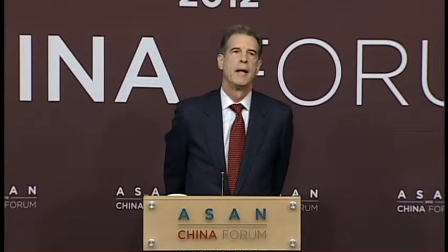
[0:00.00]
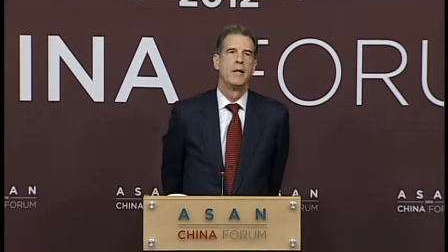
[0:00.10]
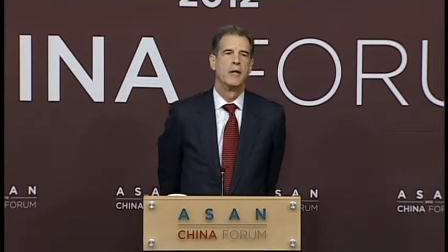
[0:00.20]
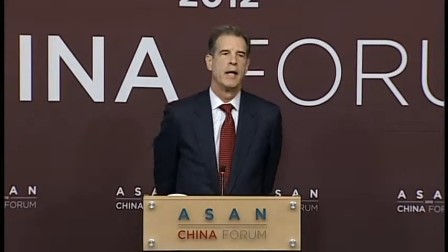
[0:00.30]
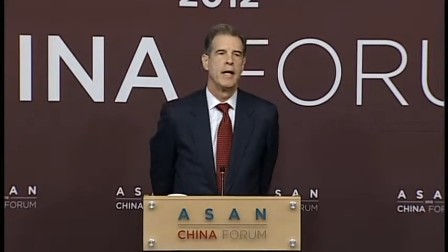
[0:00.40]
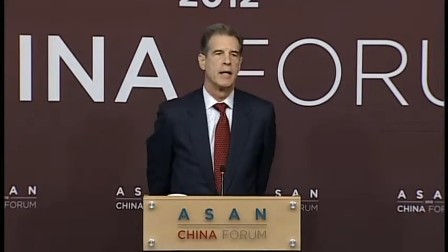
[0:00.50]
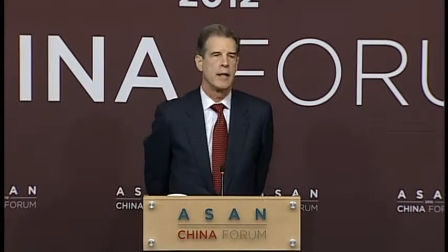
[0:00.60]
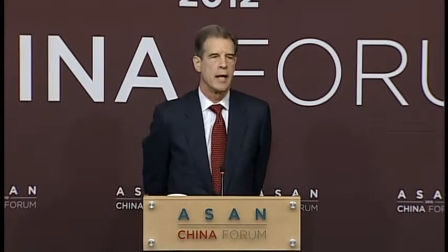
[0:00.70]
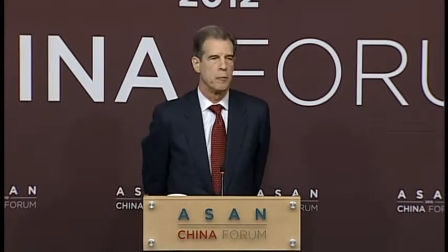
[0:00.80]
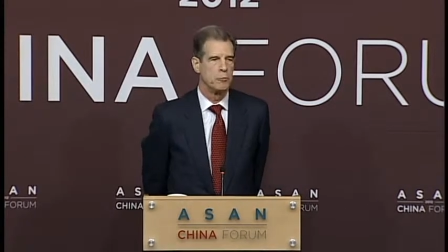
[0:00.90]

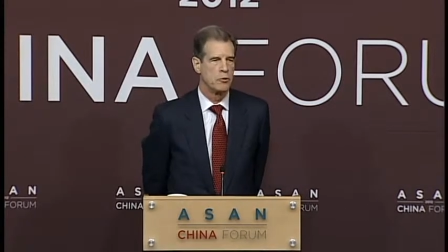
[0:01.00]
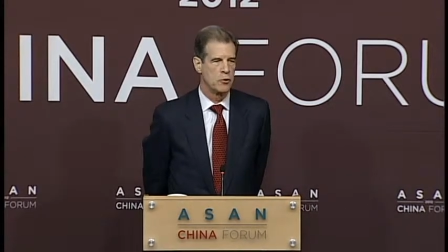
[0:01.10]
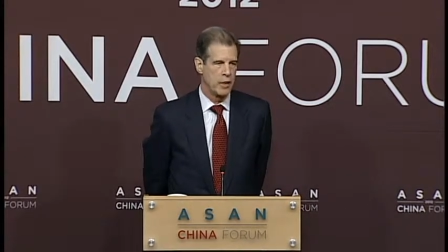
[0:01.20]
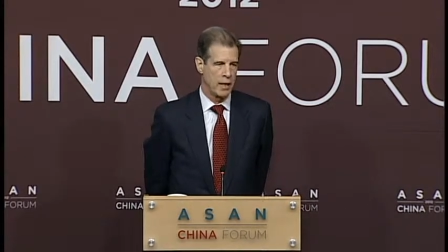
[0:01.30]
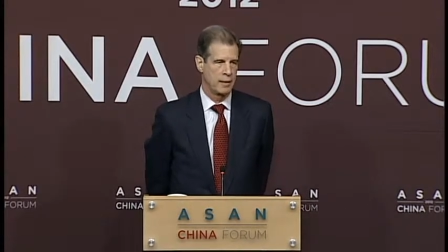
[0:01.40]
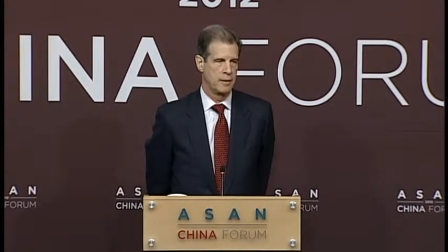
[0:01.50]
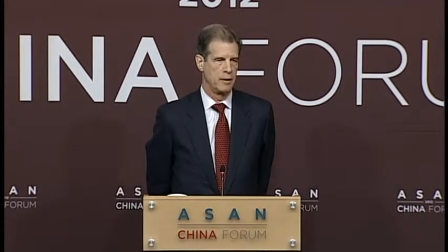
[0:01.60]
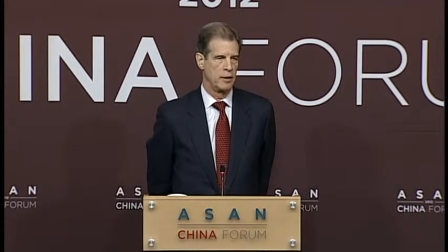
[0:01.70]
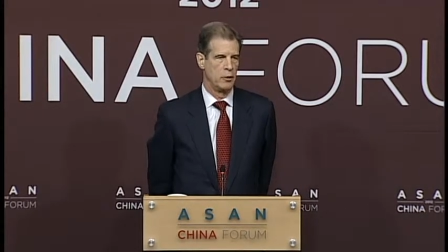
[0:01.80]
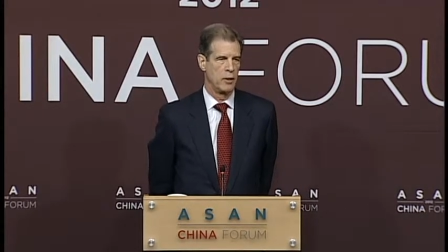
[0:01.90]
abstract
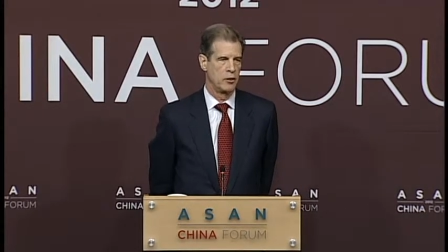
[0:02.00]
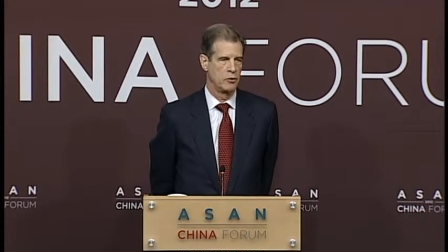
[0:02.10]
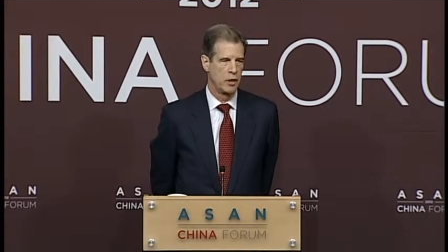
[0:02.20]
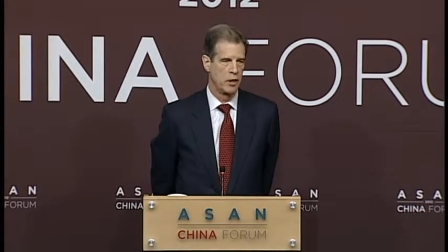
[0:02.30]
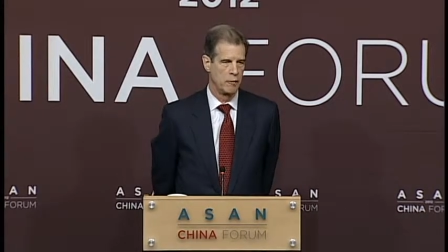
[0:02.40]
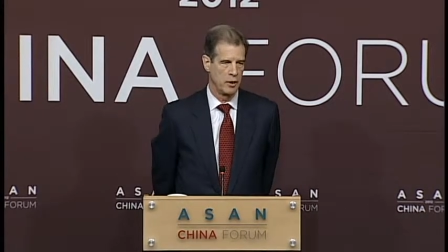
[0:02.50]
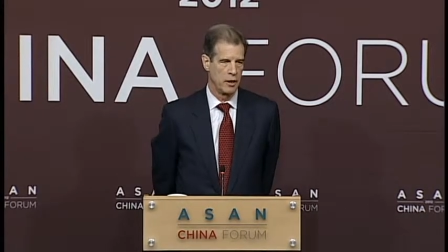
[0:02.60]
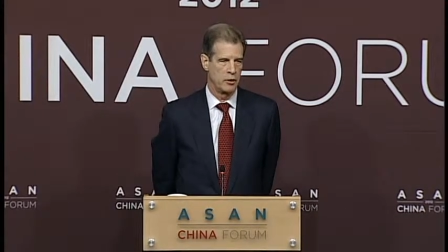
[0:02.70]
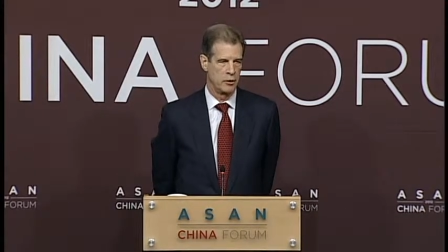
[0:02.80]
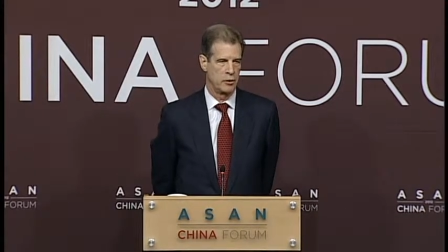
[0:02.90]
the U.S.-China
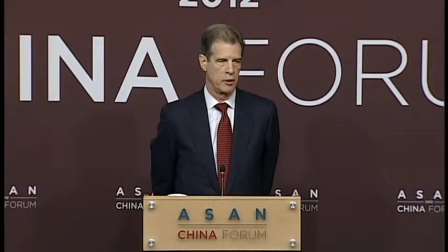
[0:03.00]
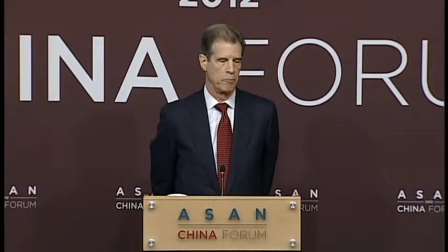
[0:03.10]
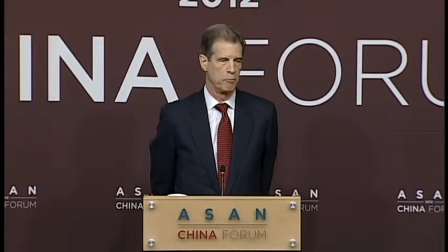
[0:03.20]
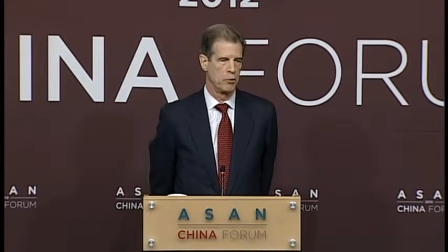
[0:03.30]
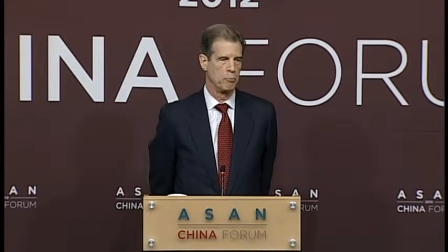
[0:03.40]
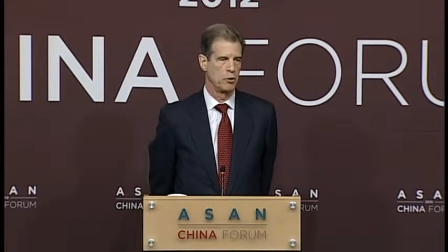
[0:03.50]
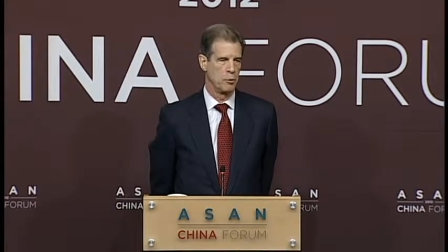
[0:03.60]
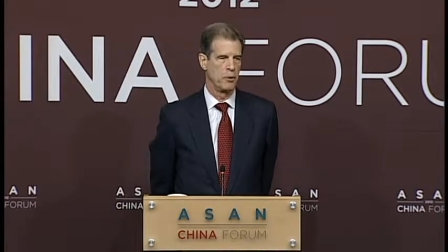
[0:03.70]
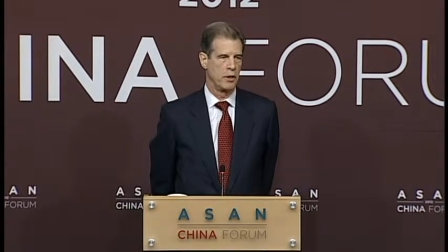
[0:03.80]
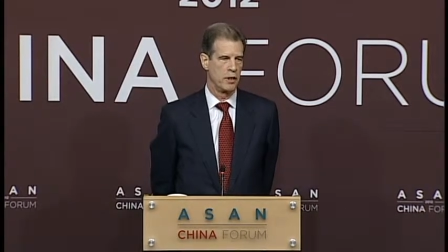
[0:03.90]
relationship from
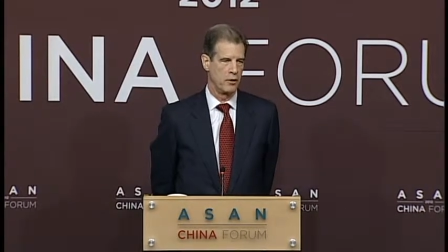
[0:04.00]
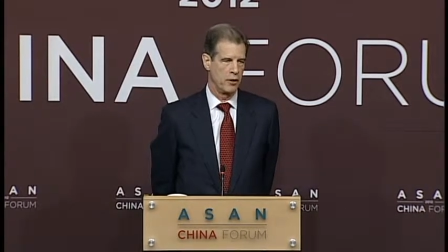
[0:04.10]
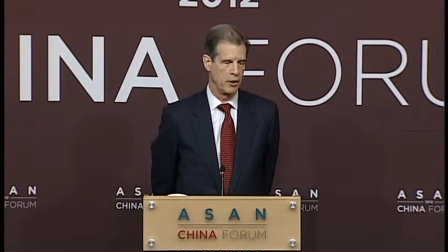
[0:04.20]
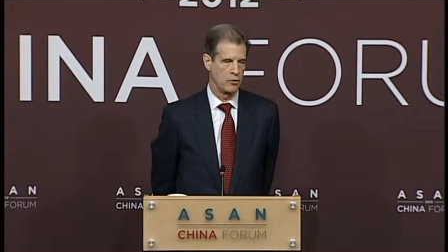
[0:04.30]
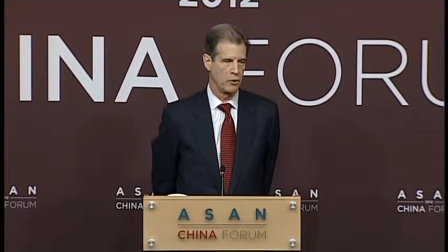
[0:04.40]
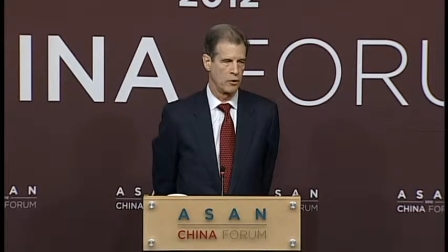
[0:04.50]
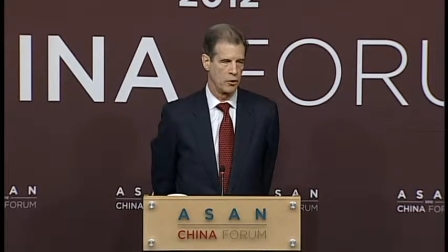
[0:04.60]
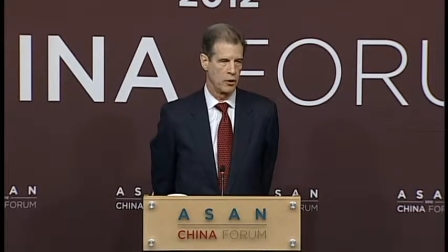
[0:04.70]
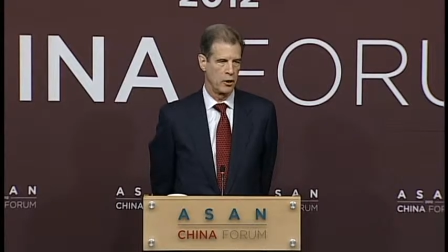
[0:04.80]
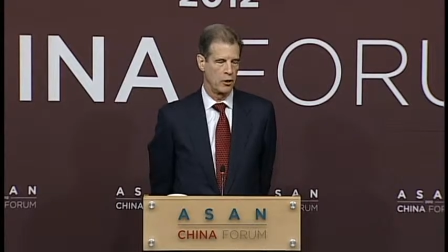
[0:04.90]
some of the other things that are
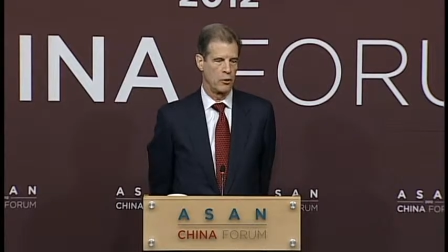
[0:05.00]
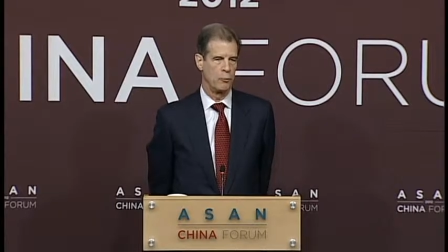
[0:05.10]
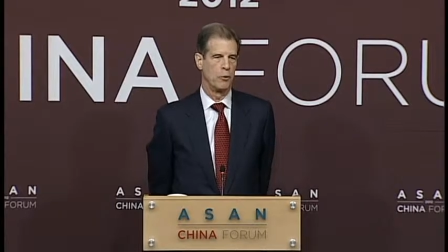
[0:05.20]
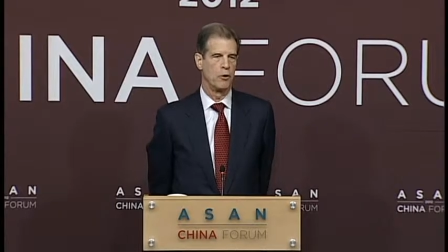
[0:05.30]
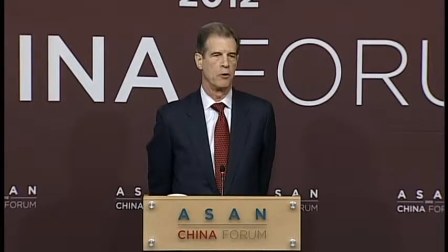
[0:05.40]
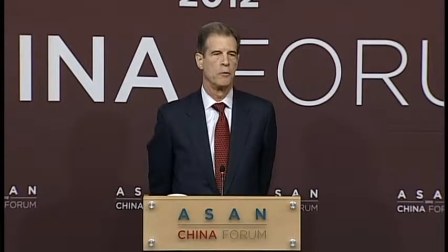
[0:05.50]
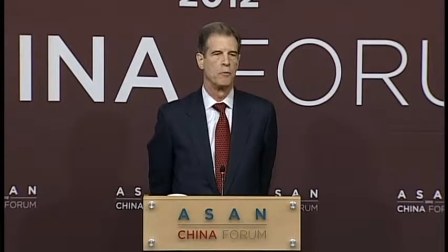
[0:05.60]
going on in the world,